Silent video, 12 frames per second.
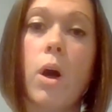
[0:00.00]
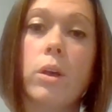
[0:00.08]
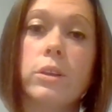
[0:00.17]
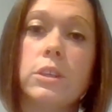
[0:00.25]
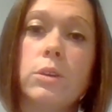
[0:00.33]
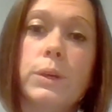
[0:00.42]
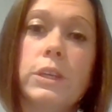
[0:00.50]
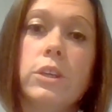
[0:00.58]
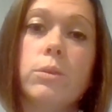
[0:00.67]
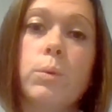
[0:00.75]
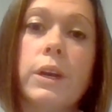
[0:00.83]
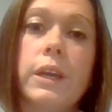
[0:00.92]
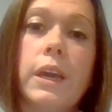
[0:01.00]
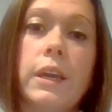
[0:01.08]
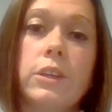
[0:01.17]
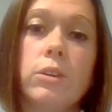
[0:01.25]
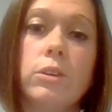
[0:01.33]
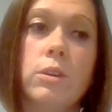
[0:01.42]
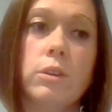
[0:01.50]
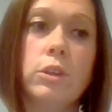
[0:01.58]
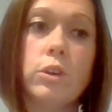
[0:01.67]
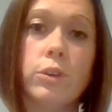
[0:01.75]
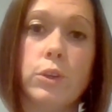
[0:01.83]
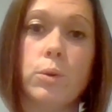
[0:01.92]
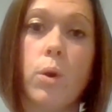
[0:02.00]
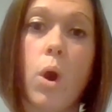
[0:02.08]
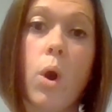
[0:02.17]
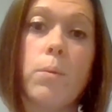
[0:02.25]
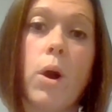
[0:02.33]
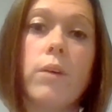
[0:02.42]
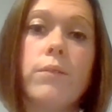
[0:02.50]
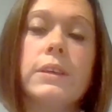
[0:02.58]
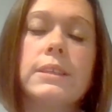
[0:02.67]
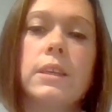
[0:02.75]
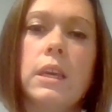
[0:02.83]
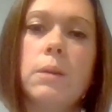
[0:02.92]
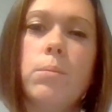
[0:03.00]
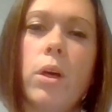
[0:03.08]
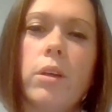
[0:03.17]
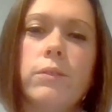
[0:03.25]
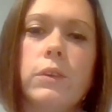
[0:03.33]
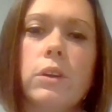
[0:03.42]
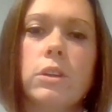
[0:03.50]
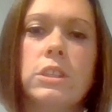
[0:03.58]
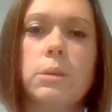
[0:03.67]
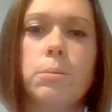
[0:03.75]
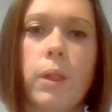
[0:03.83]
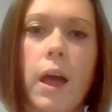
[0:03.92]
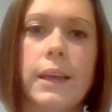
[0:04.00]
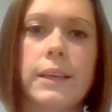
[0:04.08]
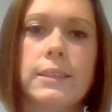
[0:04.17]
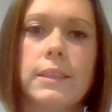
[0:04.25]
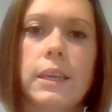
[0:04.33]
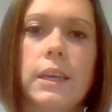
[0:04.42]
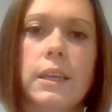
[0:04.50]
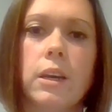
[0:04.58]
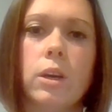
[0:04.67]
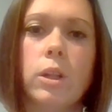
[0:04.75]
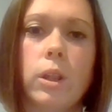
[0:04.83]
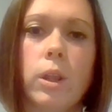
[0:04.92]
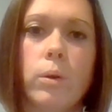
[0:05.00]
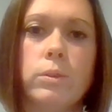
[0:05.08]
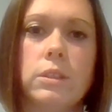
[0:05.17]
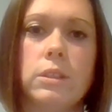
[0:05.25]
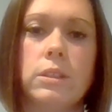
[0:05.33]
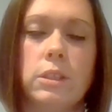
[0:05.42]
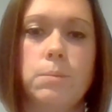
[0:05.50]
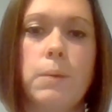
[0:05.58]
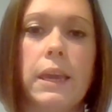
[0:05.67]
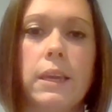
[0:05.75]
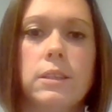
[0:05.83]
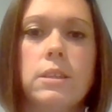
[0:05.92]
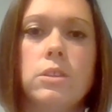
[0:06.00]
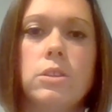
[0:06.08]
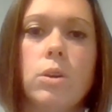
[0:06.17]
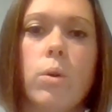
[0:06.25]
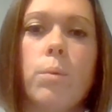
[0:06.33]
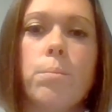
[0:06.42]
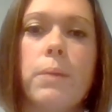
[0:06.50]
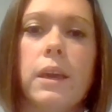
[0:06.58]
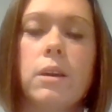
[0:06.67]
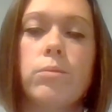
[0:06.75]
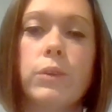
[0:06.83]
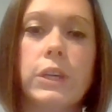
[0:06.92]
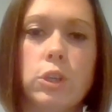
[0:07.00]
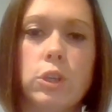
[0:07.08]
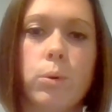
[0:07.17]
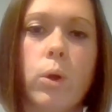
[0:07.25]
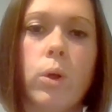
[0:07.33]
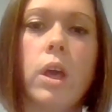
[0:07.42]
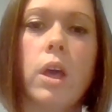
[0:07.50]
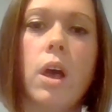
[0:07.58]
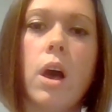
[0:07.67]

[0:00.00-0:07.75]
Also, when you're working in your new home office, keep all of your supplies in a close space. So make them reachable.